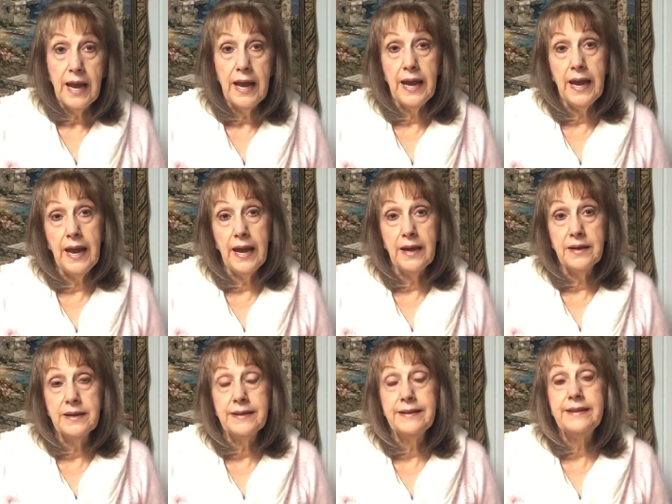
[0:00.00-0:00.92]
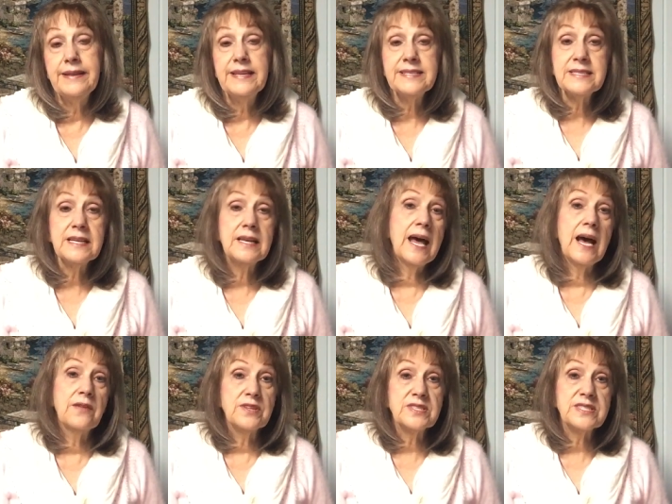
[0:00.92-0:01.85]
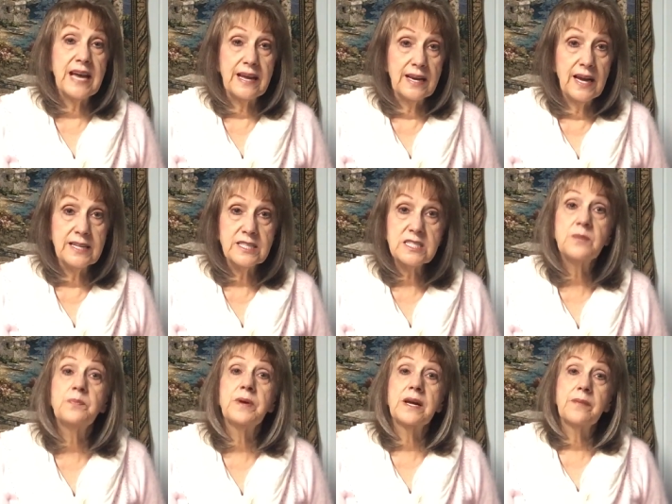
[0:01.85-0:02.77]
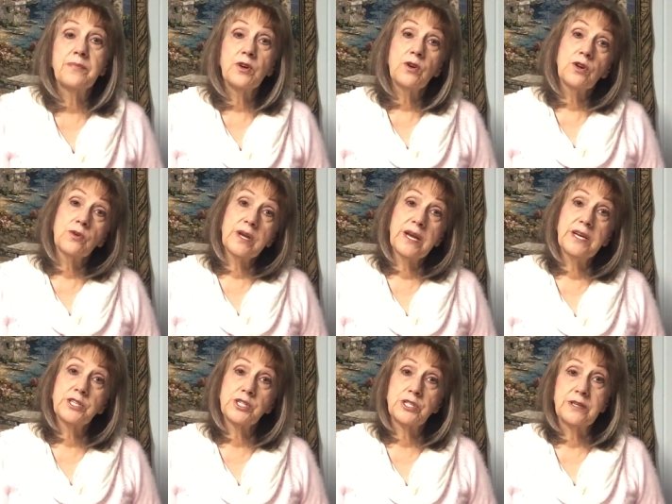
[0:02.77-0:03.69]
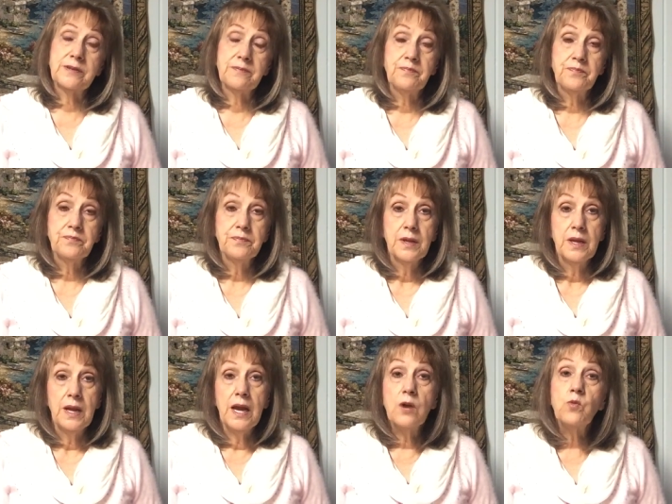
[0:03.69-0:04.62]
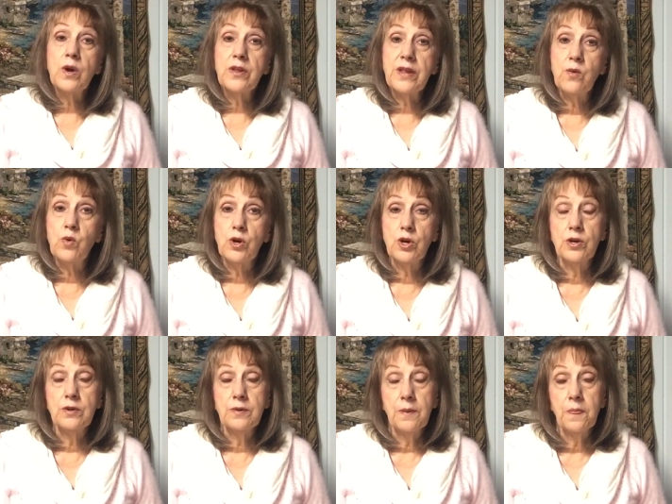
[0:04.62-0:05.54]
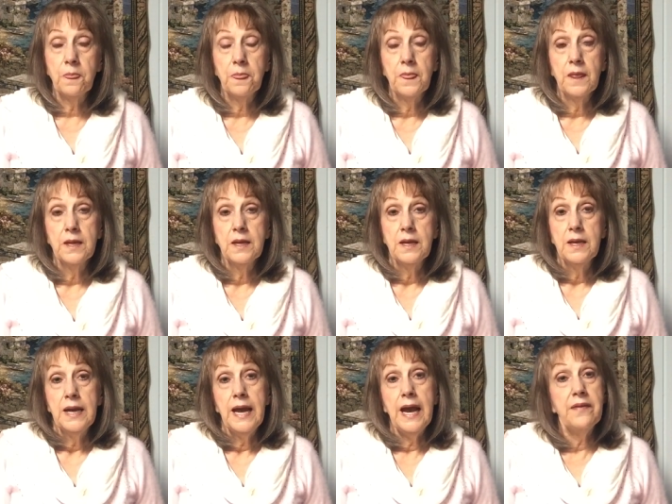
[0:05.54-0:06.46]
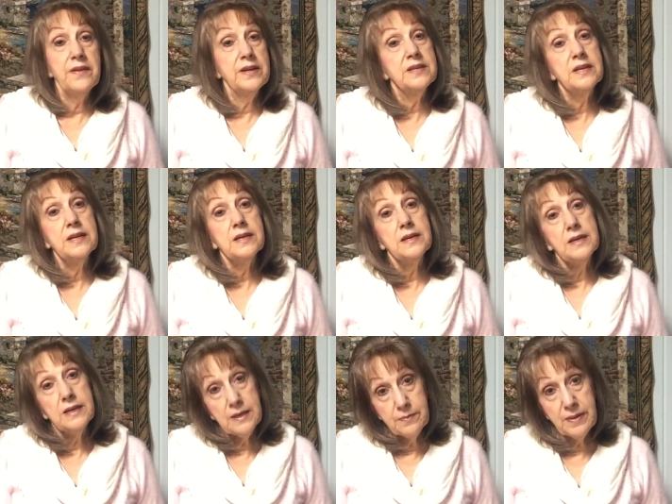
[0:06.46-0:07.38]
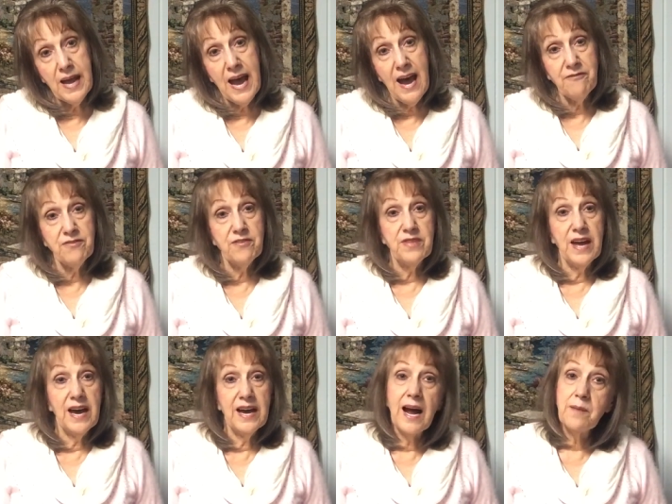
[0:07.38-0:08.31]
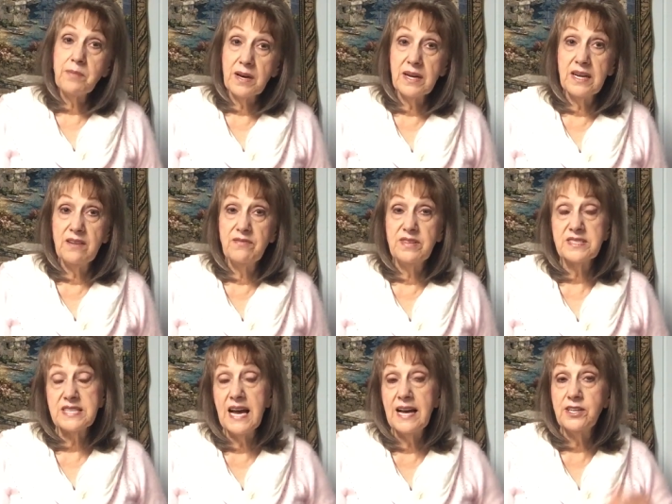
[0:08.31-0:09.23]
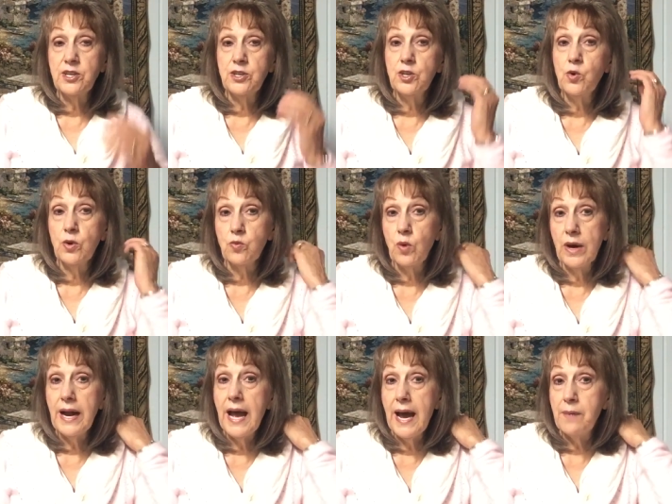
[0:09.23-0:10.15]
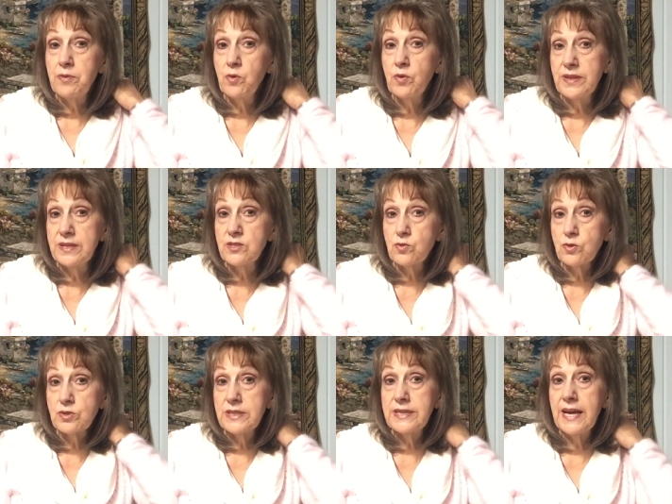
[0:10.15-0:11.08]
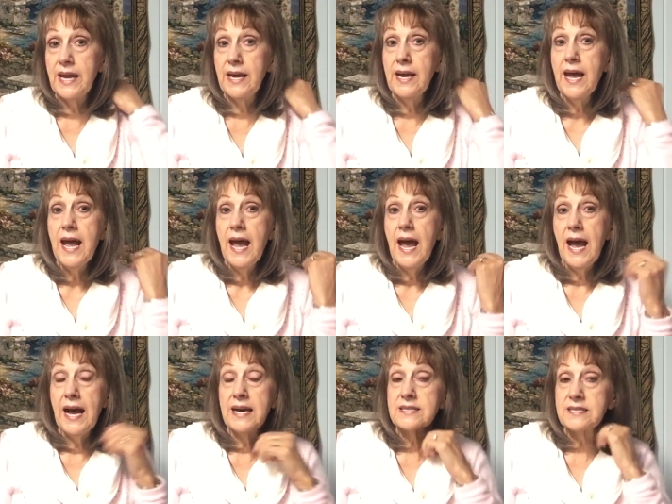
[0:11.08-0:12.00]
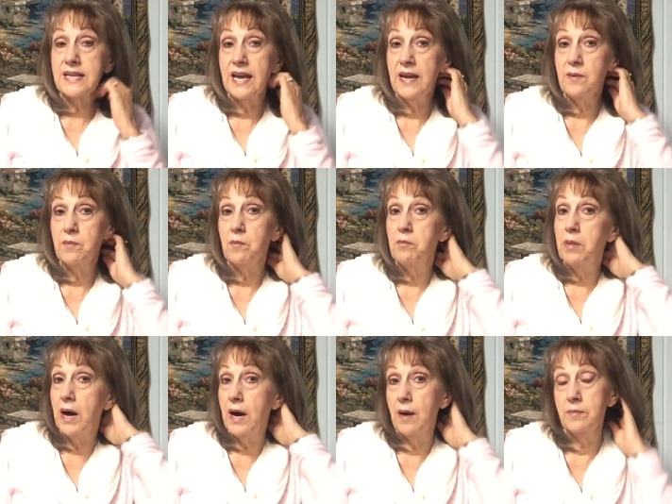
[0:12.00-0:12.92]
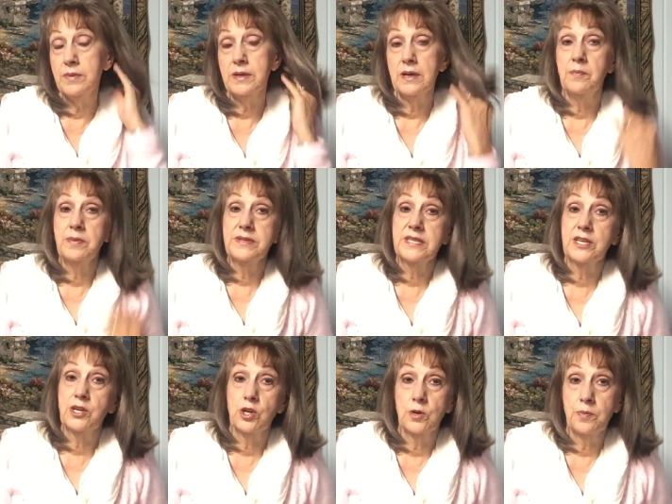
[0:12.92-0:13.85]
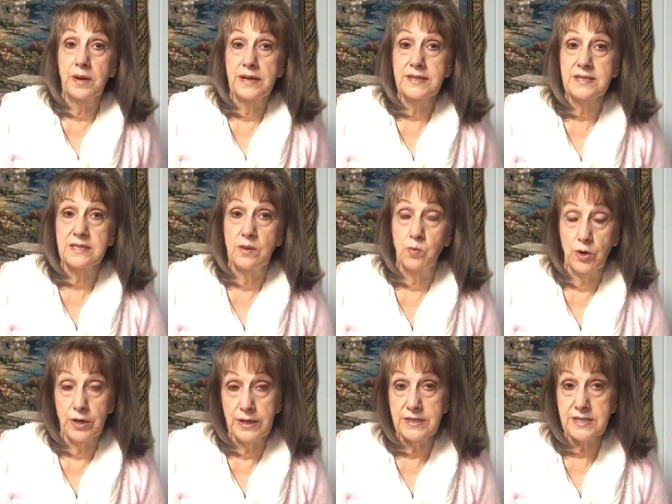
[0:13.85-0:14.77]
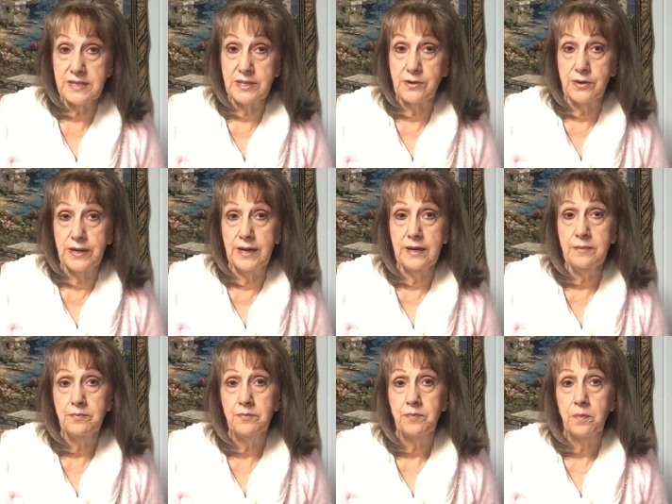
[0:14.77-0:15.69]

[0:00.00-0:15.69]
And this allowed the satellites to pick up their location and where they were. And then in behalf of that, I believe this had to do with what happened with Israel today as they bombed a particular place somewhere in Syria.